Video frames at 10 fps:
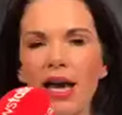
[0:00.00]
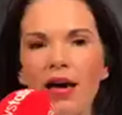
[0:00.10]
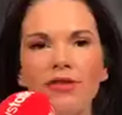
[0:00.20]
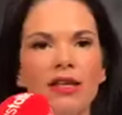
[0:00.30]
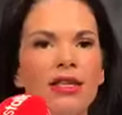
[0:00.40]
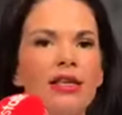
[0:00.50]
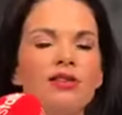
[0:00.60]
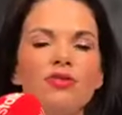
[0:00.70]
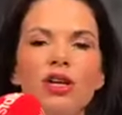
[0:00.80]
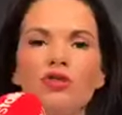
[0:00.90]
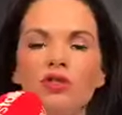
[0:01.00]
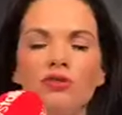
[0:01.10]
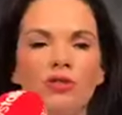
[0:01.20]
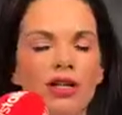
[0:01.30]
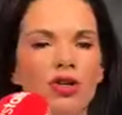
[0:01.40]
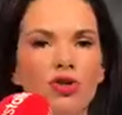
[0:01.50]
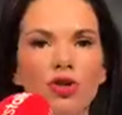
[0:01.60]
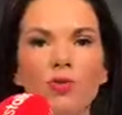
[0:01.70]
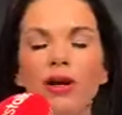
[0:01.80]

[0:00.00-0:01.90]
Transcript: have the Antilles range, which is really good.